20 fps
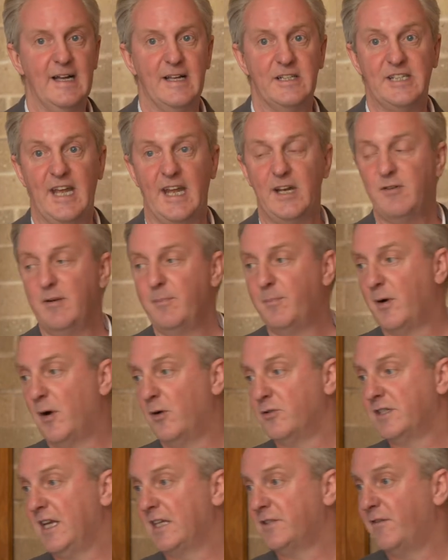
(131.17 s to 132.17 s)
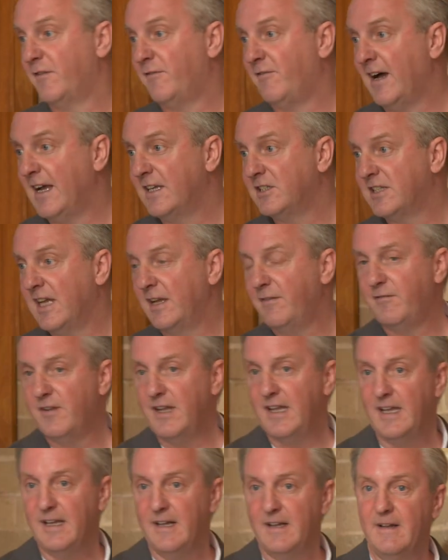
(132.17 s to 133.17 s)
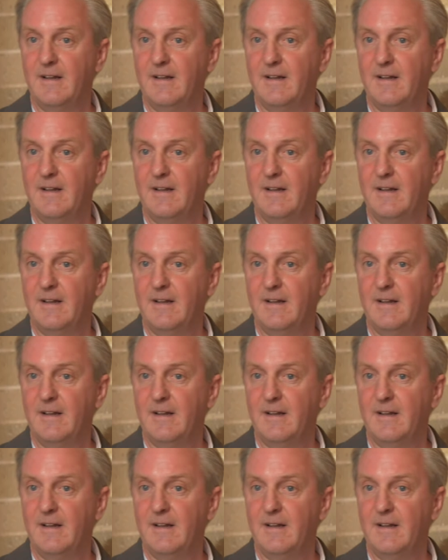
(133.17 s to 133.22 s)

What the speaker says: tendering process for fire safety,